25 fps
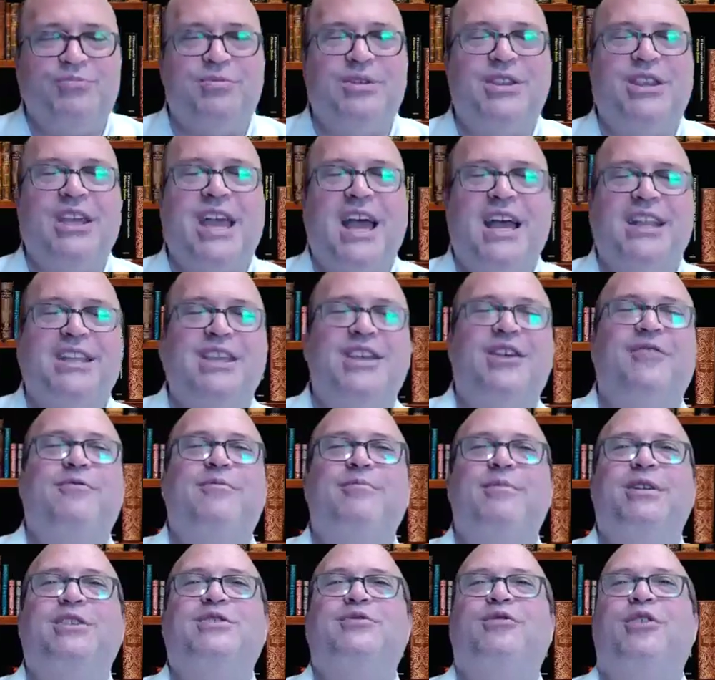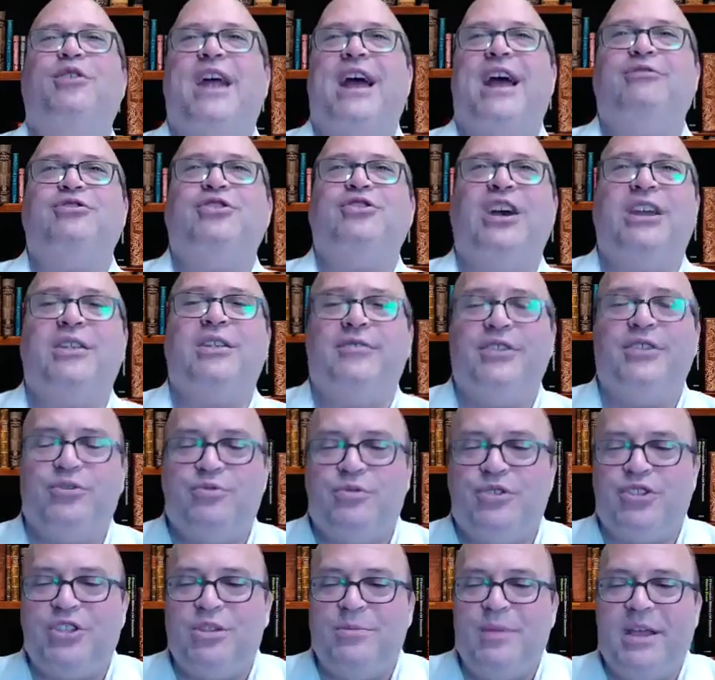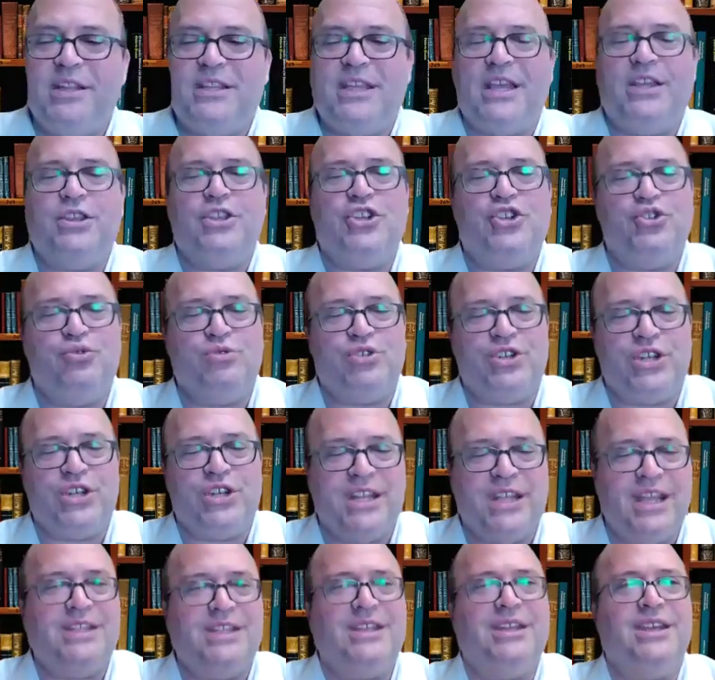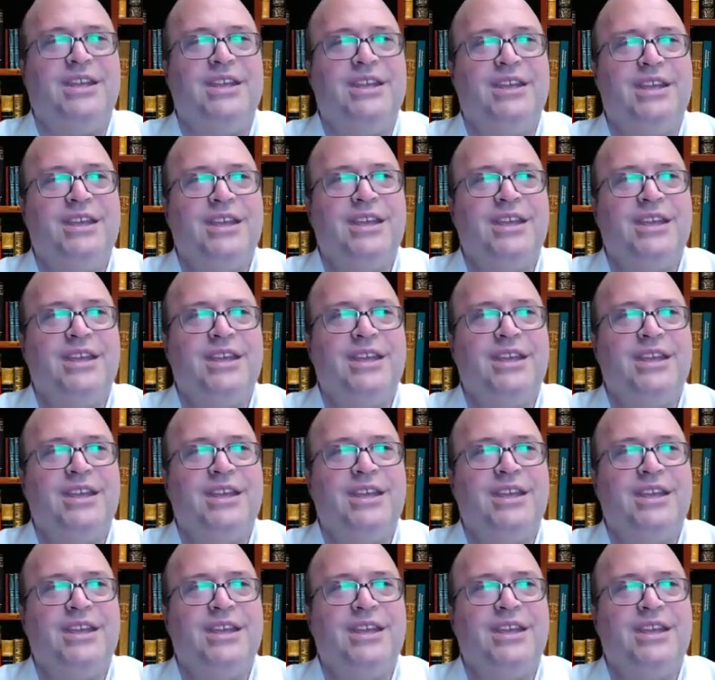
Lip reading: But the idea of mitzvot outside of Israel is to maintain the Jewish identity.